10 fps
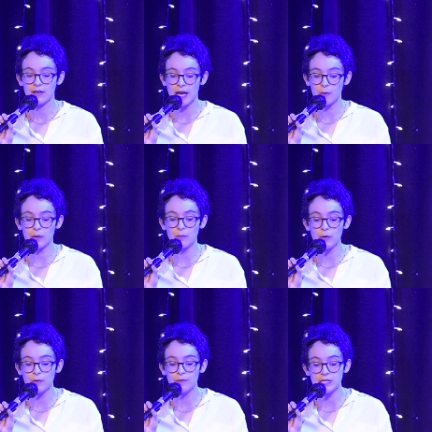how we
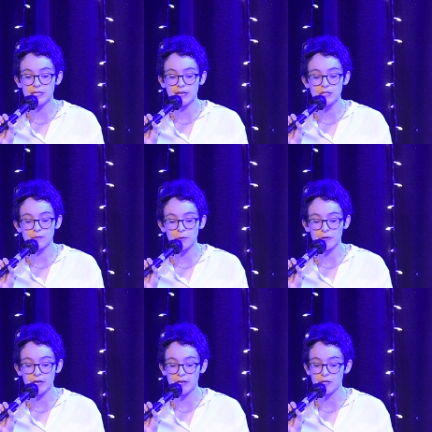move a dance
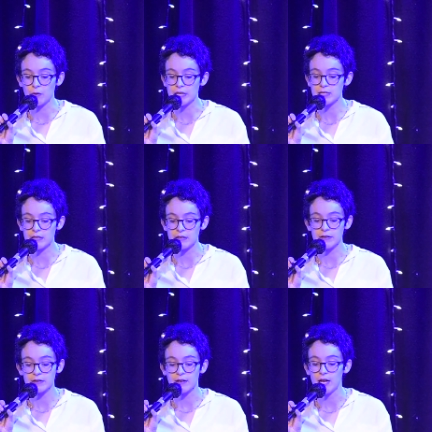floor unanointed,
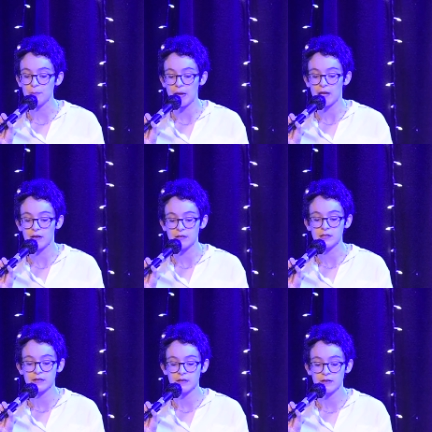
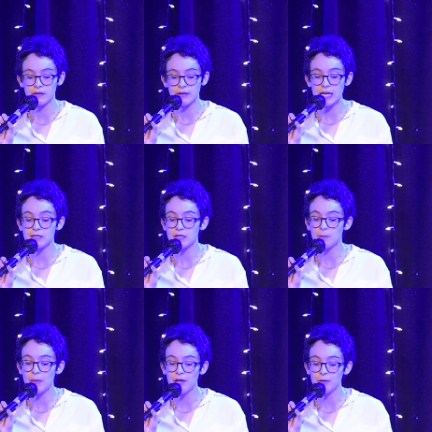unmanned. I see
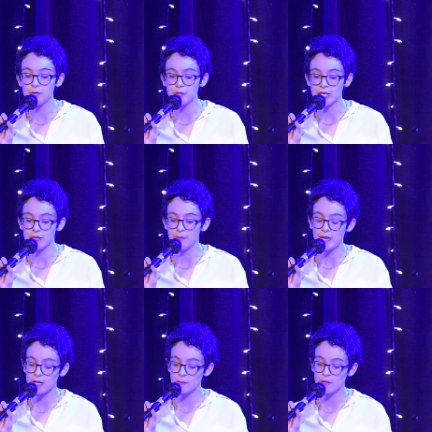men who try to
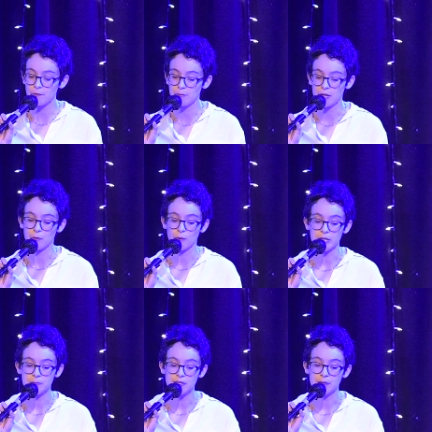make me from their
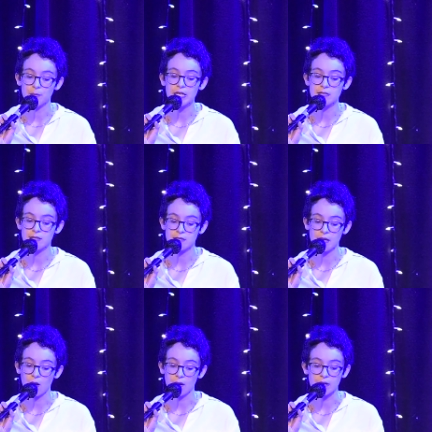ribs in places
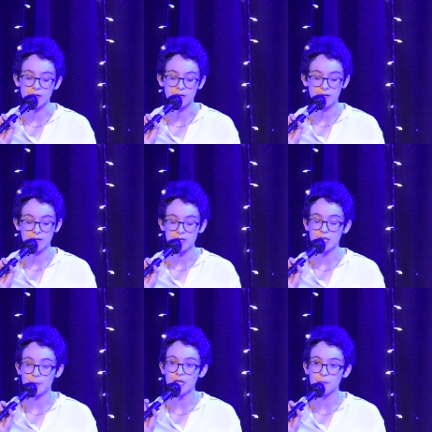they aren't,
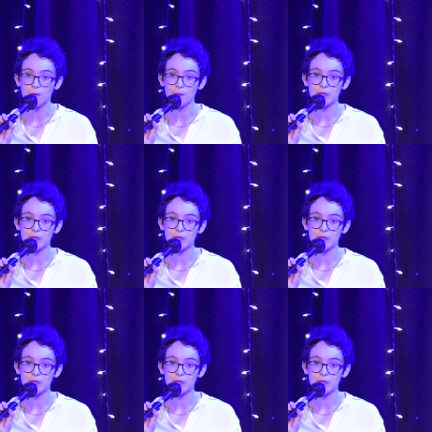in people